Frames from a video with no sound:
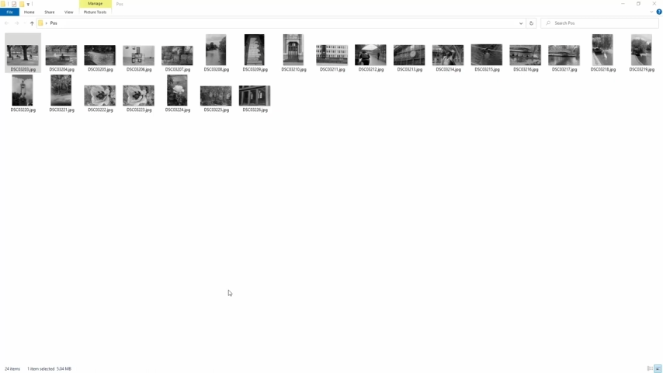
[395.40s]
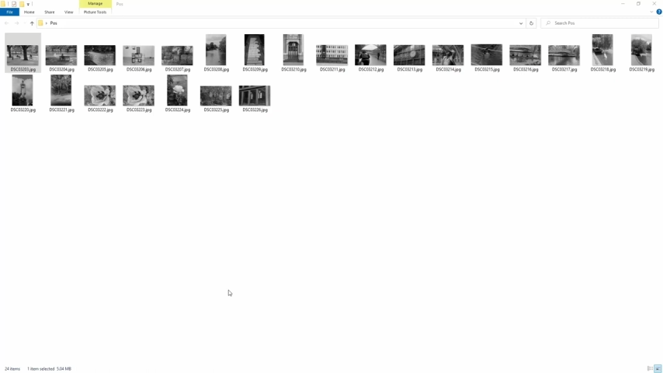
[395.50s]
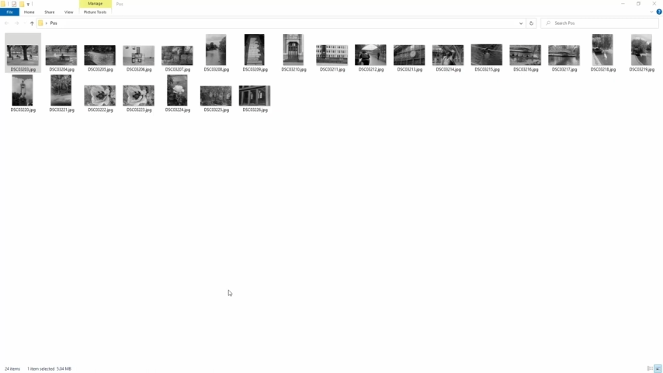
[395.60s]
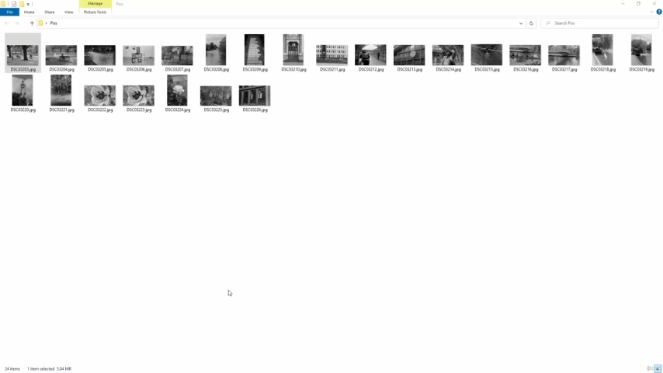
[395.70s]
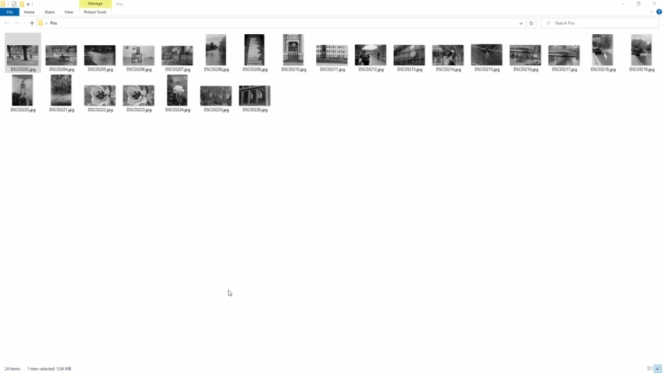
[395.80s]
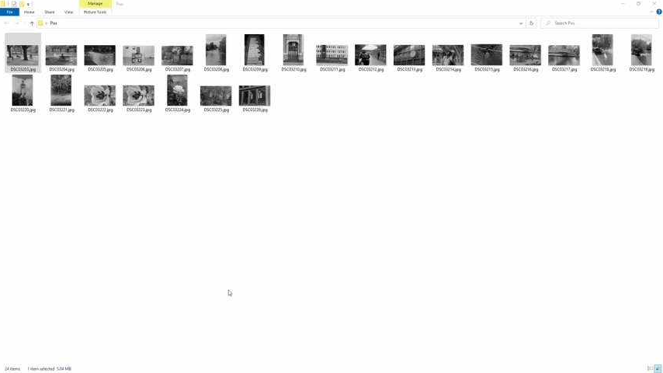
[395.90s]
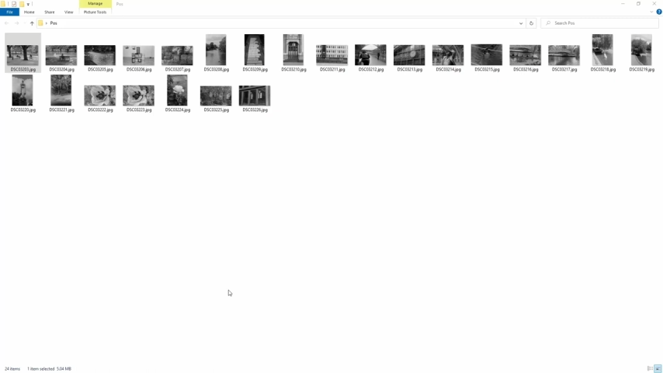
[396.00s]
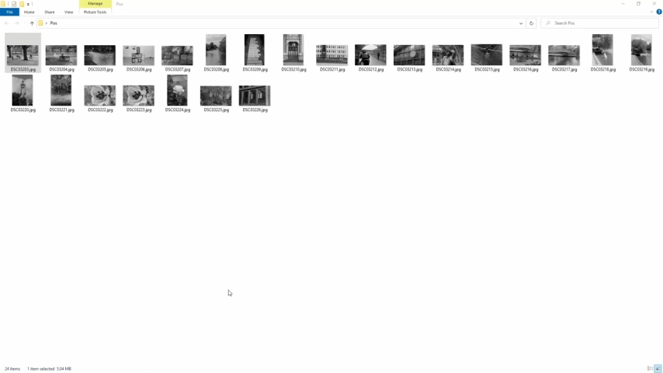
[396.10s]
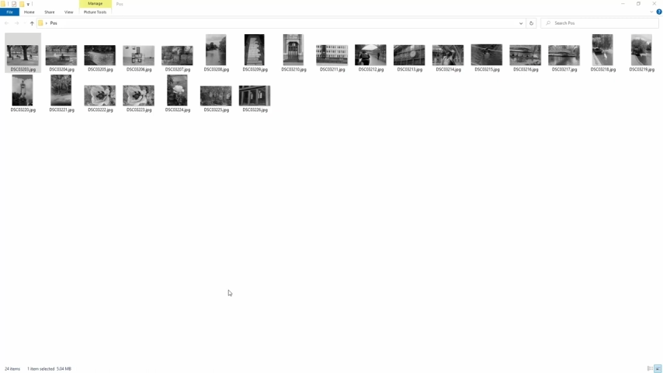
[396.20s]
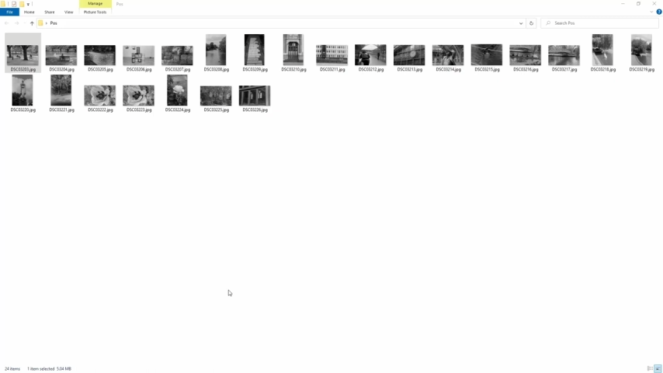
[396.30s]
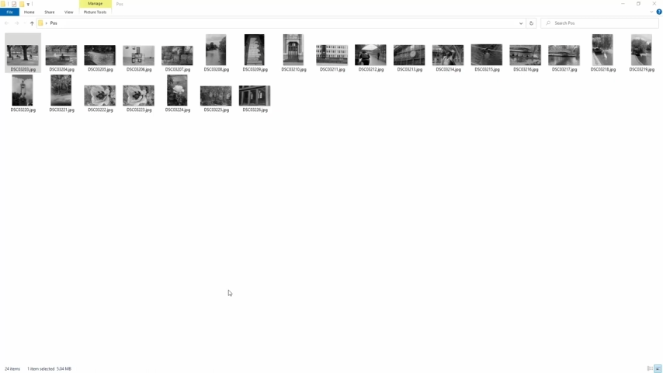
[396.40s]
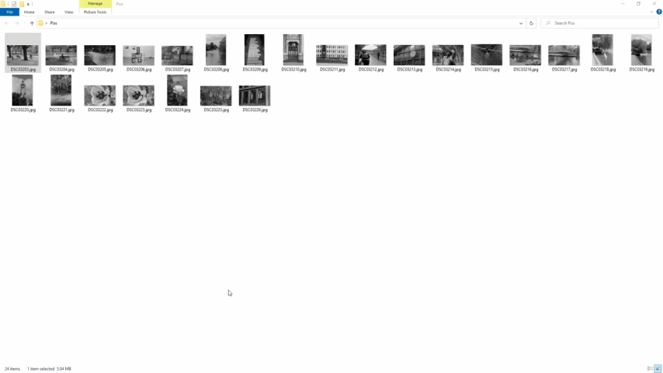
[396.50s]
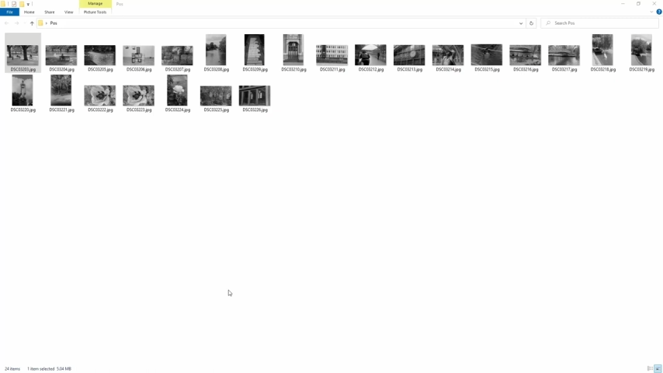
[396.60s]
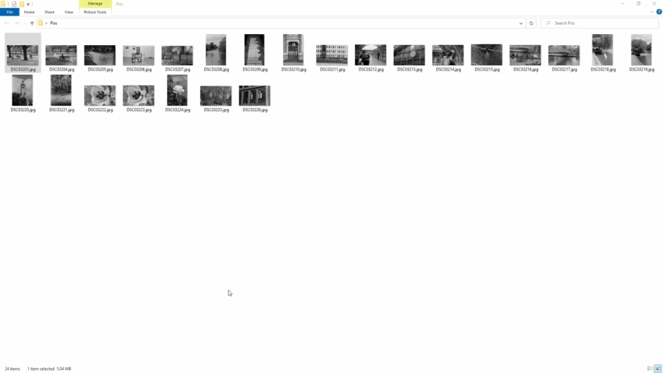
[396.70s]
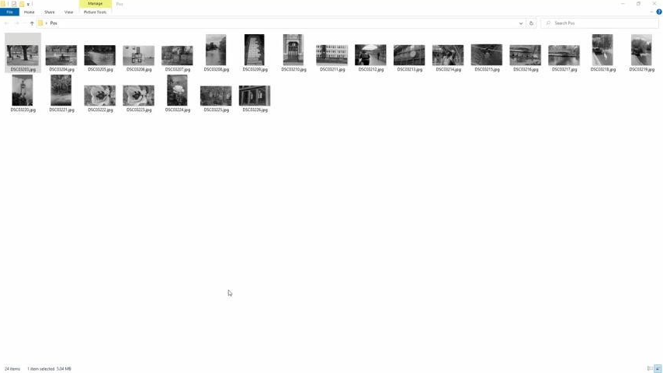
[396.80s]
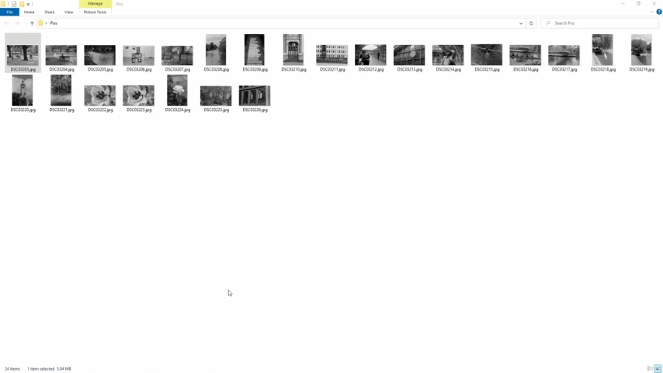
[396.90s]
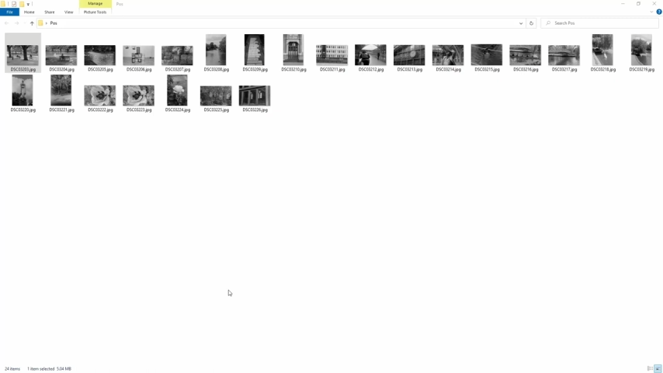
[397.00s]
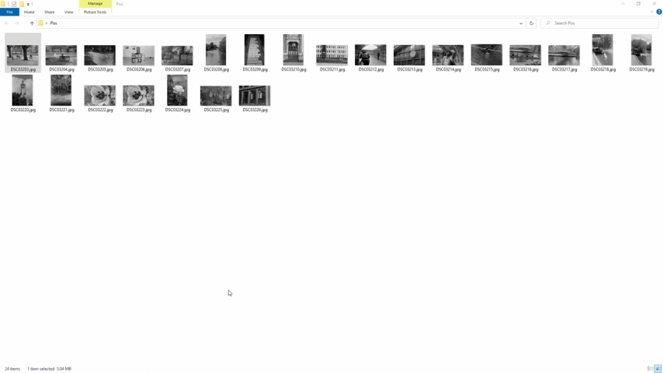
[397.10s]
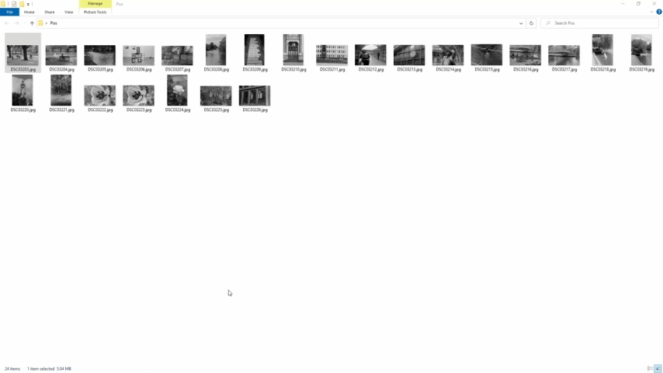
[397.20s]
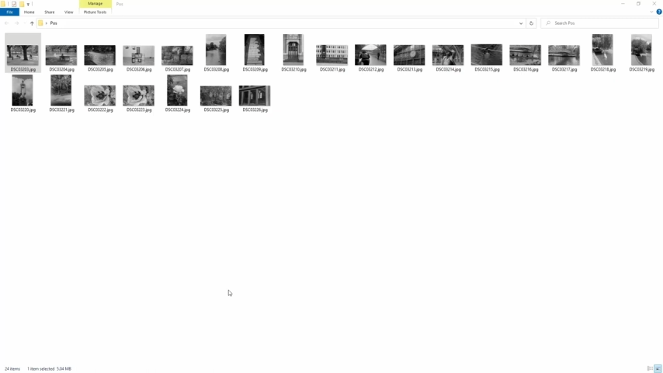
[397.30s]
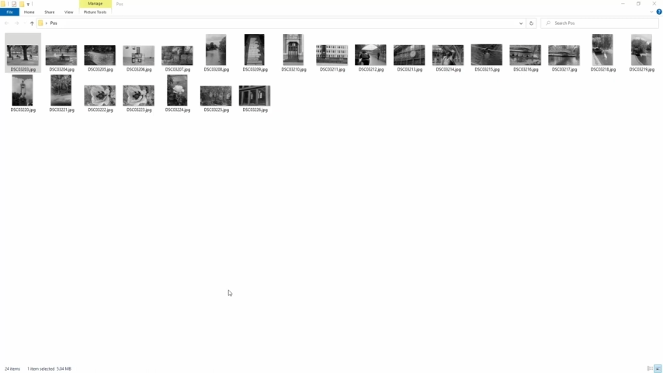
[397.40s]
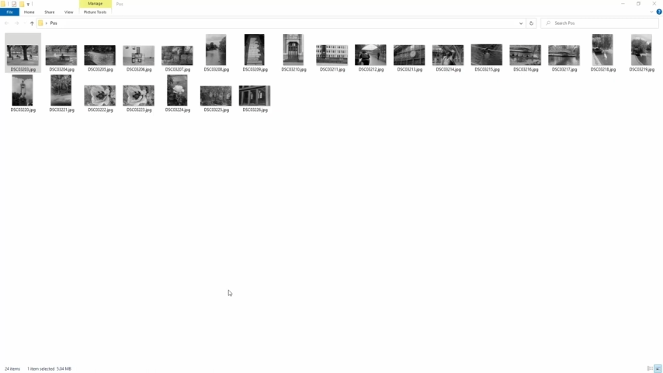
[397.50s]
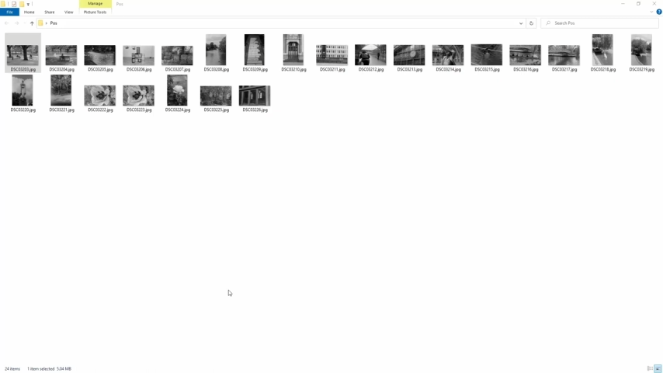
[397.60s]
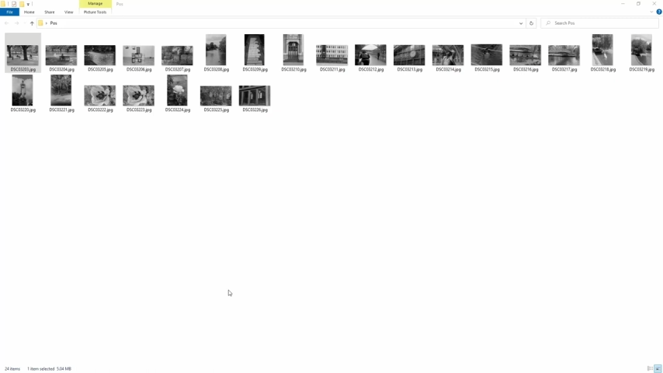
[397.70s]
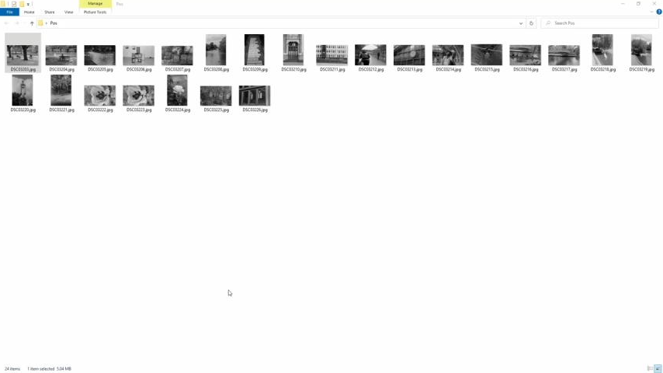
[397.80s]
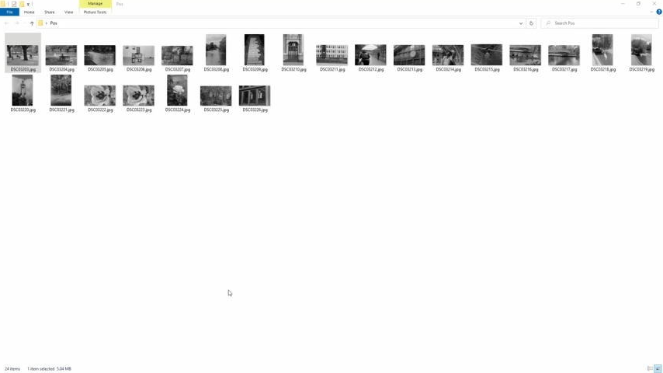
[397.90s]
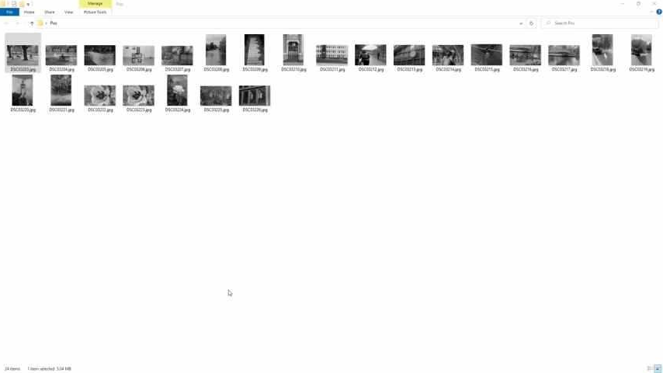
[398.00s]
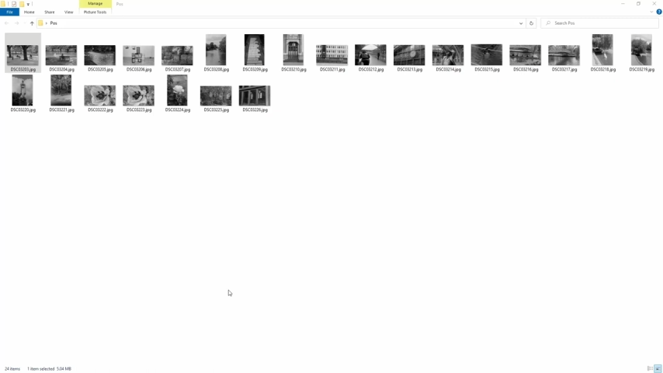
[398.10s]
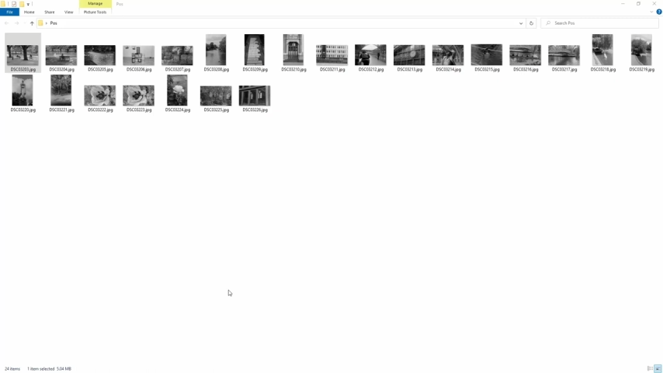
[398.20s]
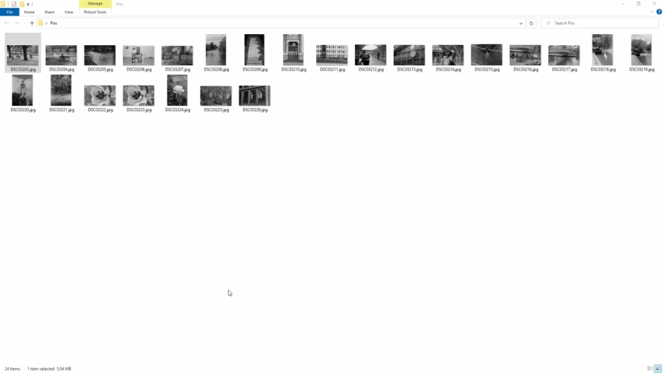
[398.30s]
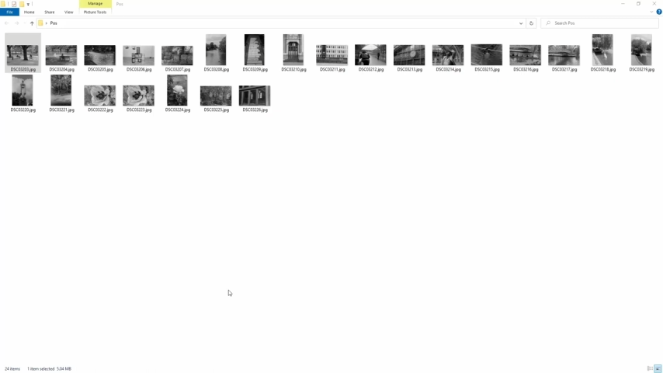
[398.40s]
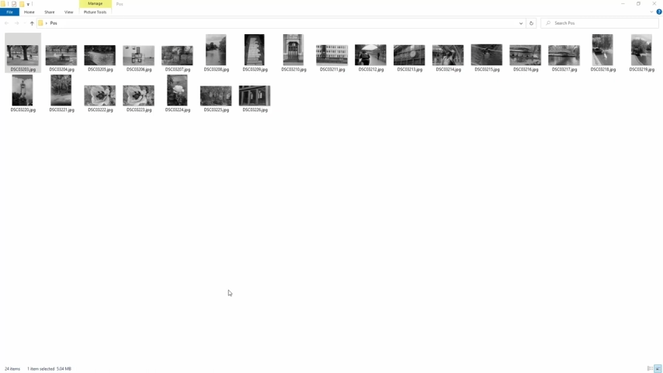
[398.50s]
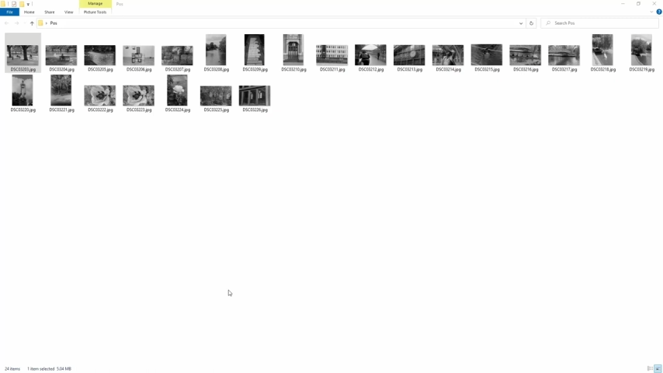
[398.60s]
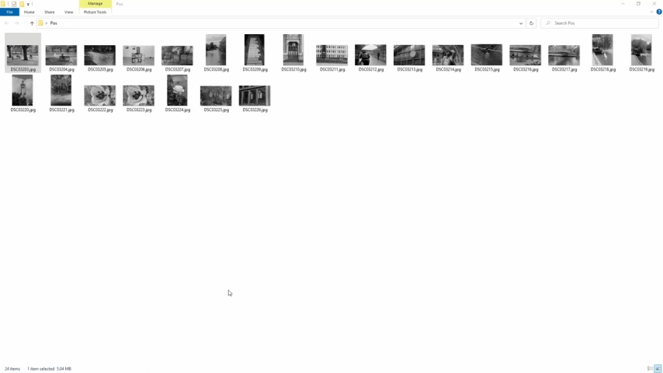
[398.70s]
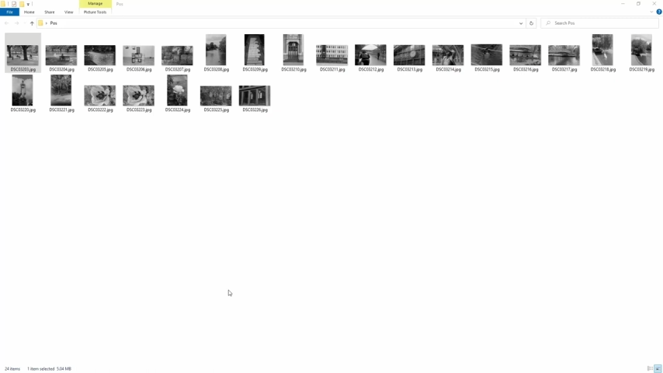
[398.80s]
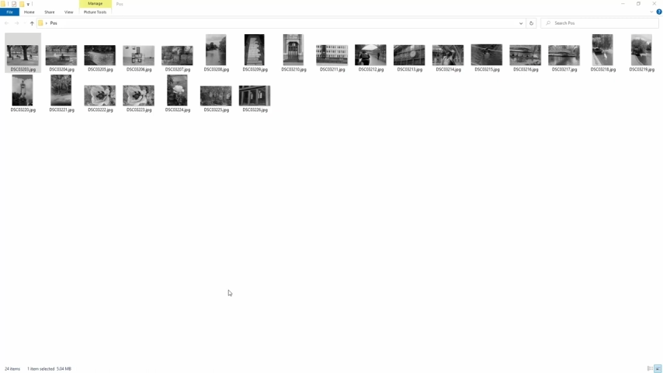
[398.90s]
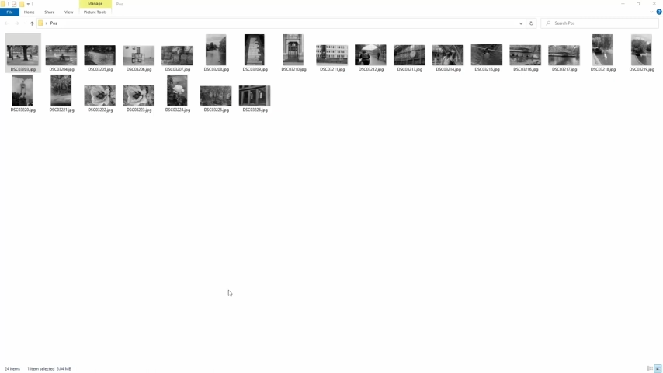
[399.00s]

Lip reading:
(no speaker visible)